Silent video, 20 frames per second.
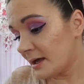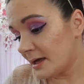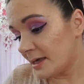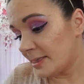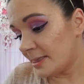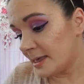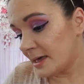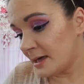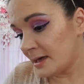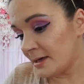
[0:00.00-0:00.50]

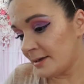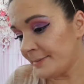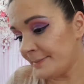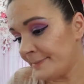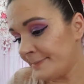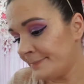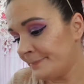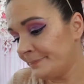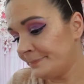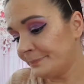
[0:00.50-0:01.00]
And
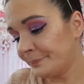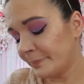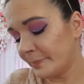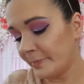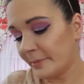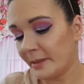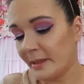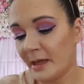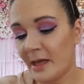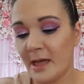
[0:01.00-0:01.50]
then
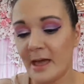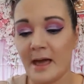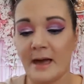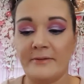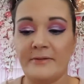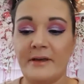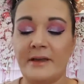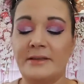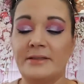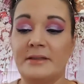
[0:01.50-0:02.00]
I
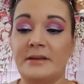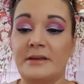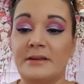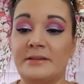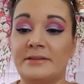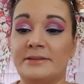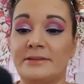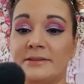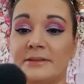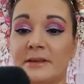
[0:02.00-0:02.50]
have a
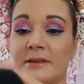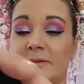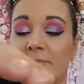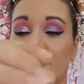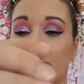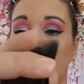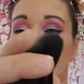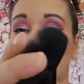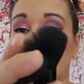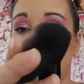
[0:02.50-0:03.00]
nice, like,
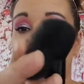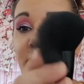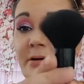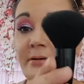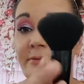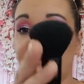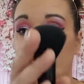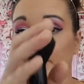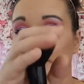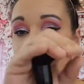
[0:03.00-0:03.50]
big
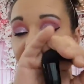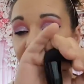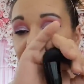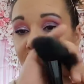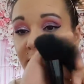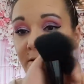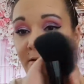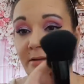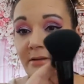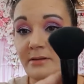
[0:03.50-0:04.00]
puffy
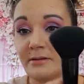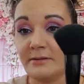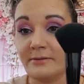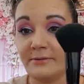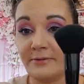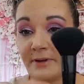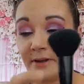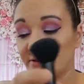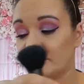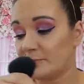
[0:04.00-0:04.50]

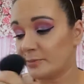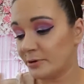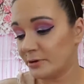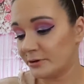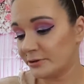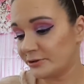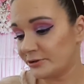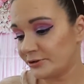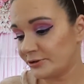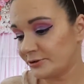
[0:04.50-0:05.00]
face
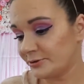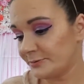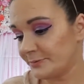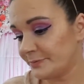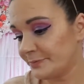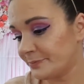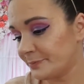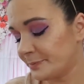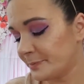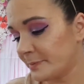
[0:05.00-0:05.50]
brush.
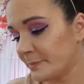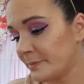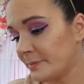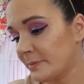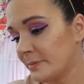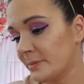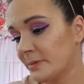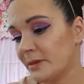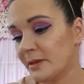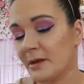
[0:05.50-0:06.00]

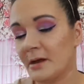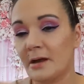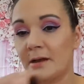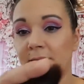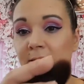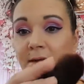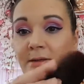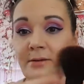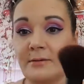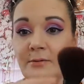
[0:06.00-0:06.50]

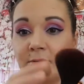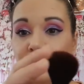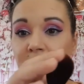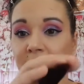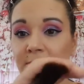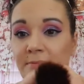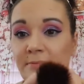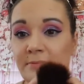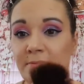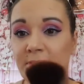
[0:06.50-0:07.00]
Another
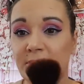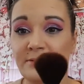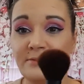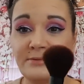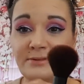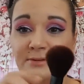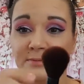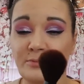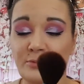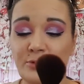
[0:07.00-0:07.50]
one. This
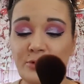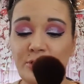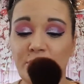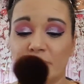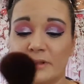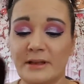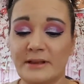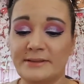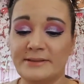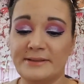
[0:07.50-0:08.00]
one's more
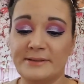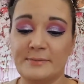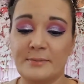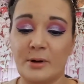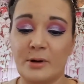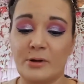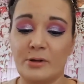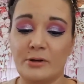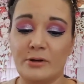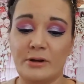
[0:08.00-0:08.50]
or less
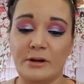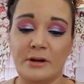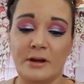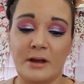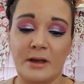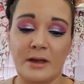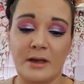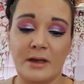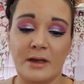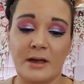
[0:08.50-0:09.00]
smaller.
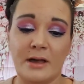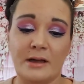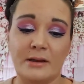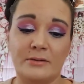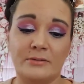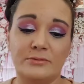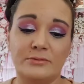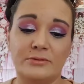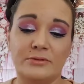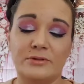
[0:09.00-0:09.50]
I
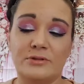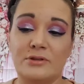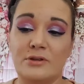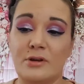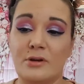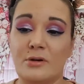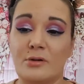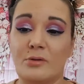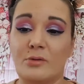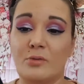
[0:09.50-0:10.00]
don't
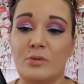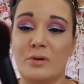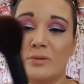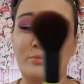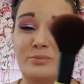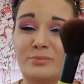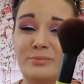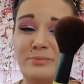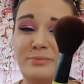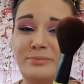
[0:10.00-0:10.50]
know what
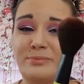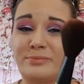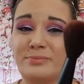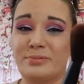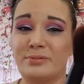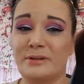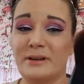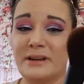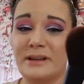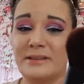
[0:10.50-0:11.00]

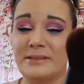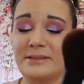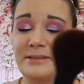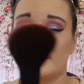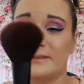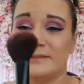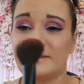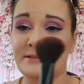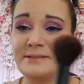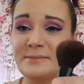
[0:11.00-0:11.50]
brand
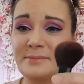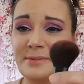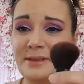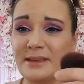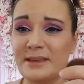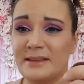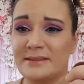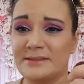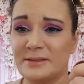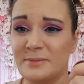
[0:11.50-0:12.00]
this is. I'm
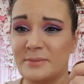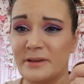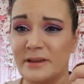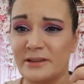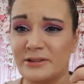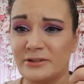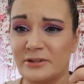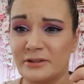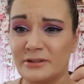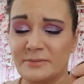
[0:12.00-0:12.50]
thinking it's the
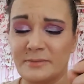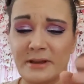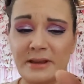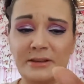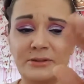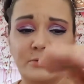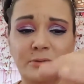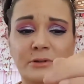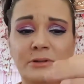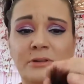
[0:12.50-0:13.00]
Beach
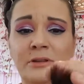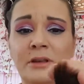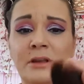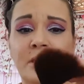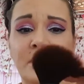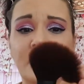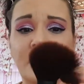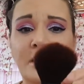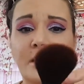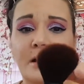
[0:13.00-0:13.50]
Cosmetics one.
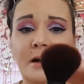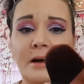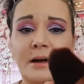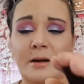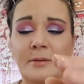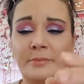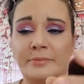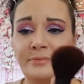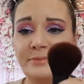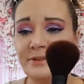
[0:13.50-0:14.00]

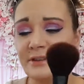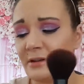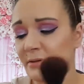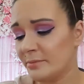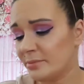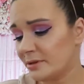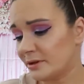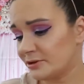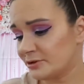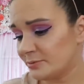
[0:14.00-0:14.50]
It's like a
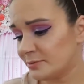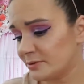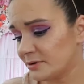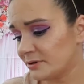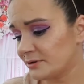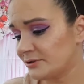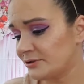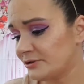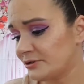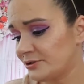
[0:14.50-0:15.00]
blush
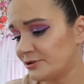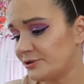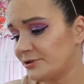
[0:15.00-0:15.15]
brush.